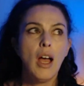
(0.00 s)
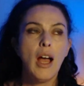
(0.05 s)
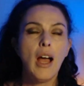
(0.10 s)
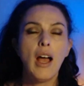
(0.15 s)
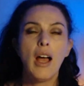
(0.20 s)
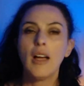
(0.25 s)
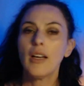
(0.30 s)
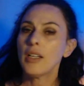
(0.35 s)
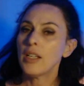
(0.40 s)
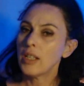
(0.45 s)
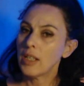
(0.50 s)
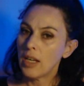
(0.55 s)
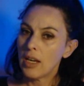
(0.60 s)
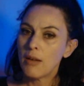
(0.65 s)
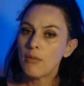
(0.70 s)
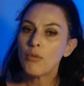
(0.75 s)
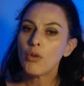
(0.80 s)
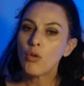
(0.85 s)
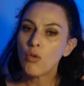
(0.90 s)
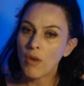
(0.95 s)
can
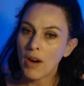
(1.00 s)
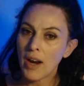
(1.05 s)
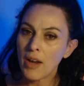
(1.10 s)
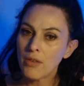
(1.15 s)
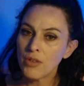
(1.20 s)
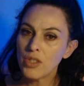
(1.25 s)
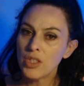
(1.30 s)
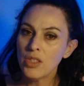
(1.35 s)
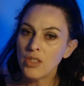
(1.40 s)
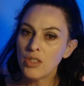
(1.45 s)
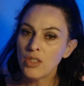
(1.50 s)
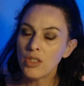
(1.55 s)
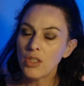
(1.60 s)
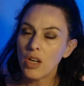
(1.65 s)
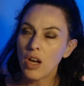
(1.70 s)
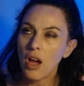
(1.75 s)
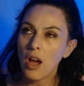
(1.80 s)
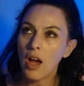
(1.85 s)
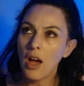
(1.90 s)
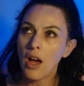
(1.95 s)
keep grounded
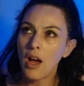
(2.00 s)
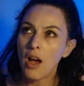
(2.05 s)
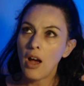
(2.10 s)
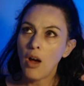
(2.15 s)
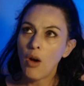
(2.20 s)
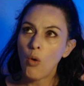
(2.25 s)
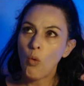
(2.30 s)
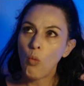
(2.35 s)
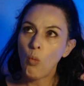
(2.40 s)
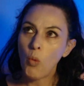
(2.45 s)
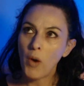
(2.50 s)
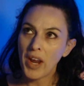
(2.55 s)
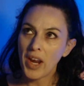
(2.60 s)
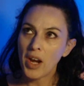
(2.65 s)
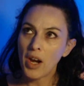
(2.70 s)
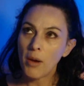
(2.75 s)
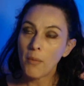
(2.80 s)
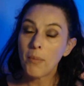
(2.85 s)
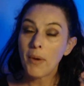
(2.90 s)
when